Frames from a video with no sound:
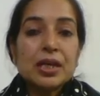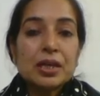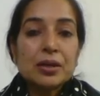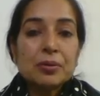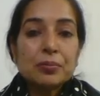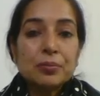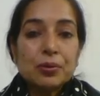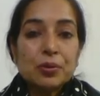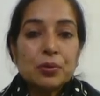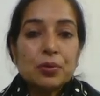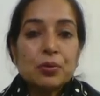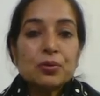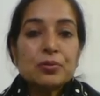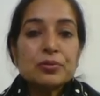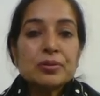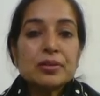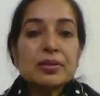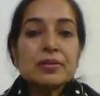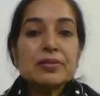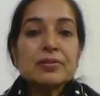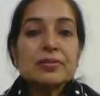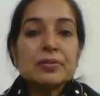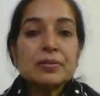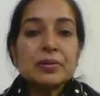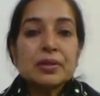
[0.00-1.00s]
Blows
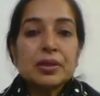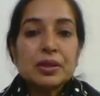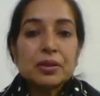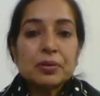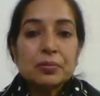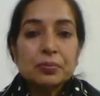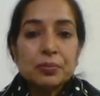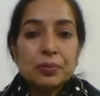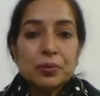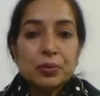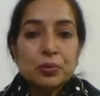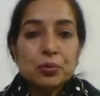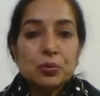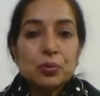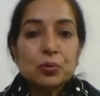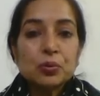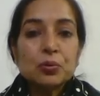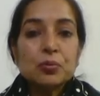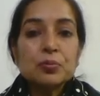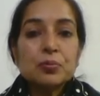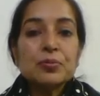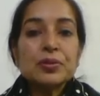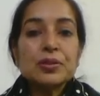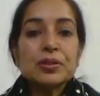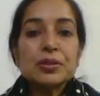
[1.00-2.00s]
is
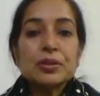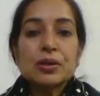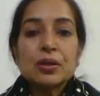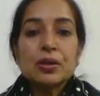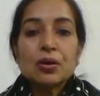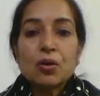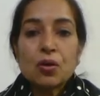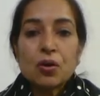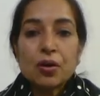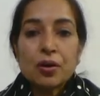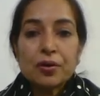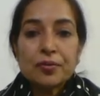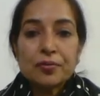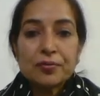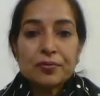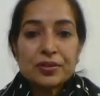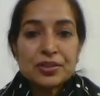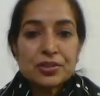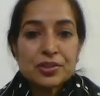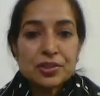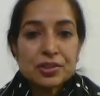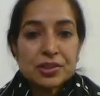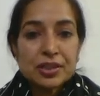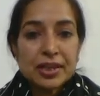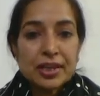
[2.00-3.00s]
blooms, or which
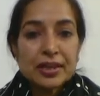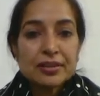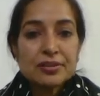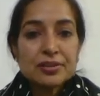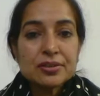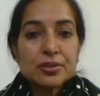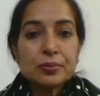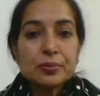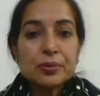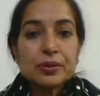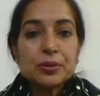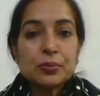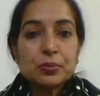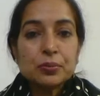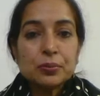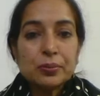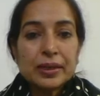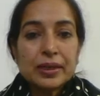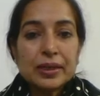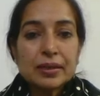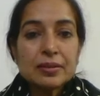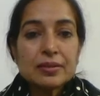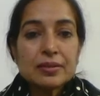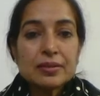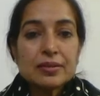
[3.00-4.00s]
shakes with
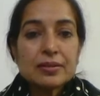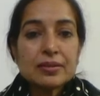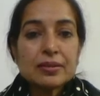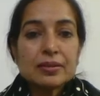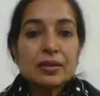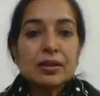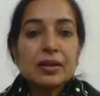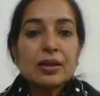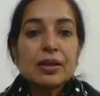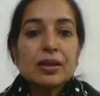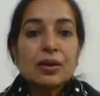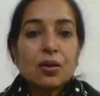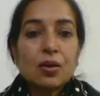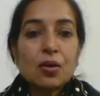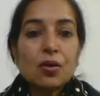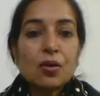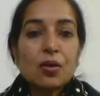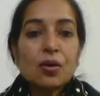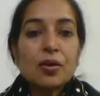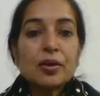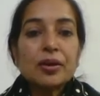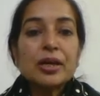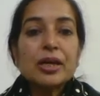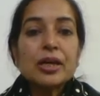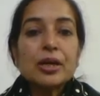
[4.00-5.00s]
winds,
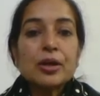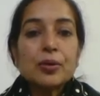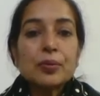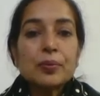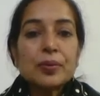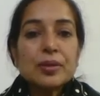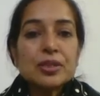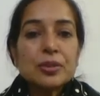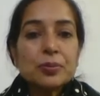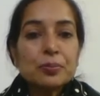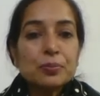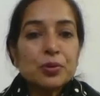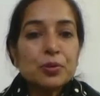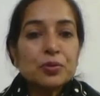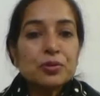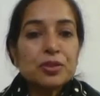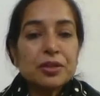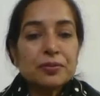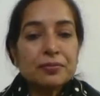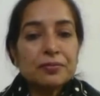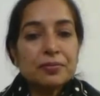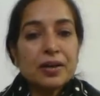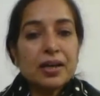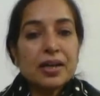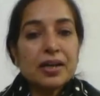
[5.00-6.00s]
or which
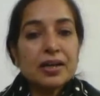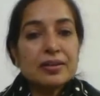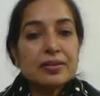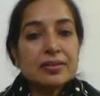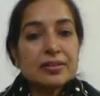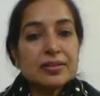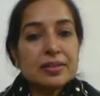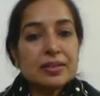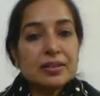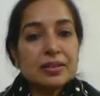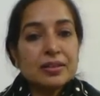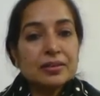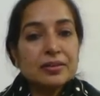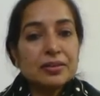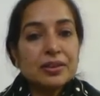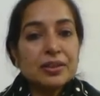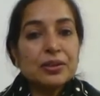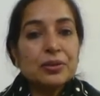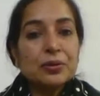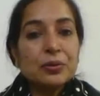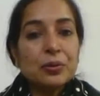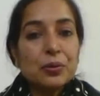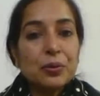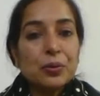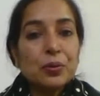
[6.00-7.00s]
beautifies
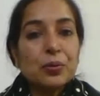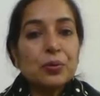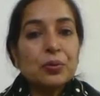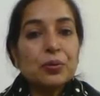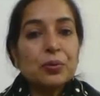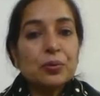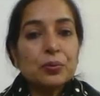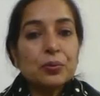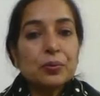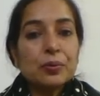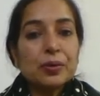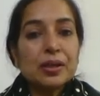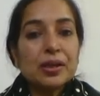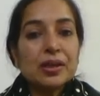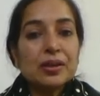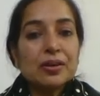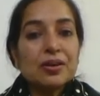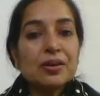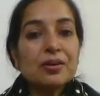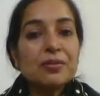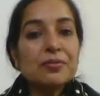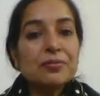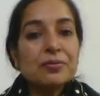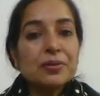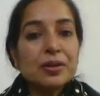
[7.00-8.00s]
the whole world
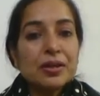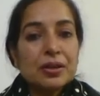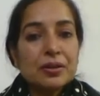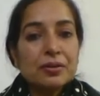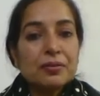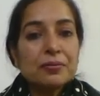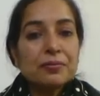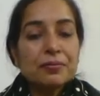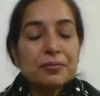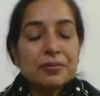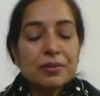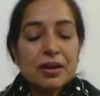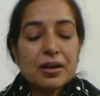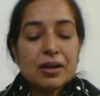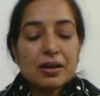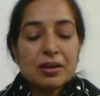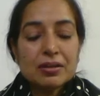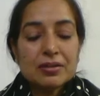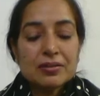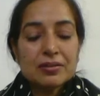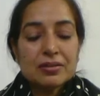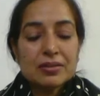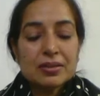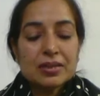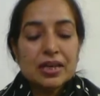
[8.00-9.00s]
of
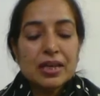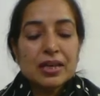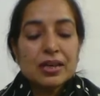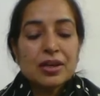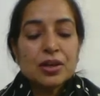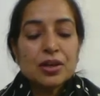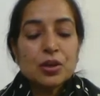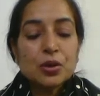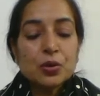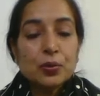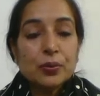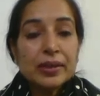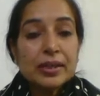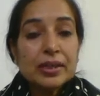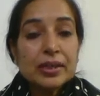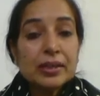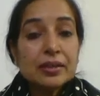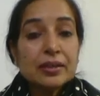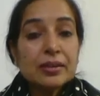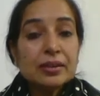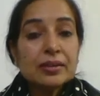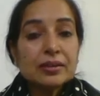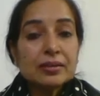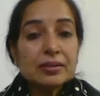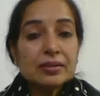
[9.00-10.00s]
flowers.
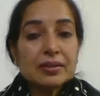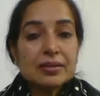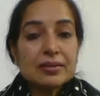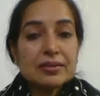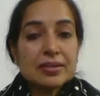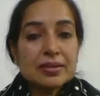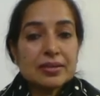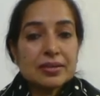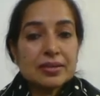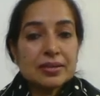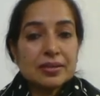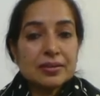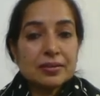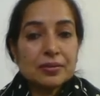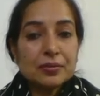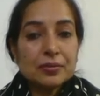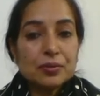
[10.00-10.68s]
Queenliest.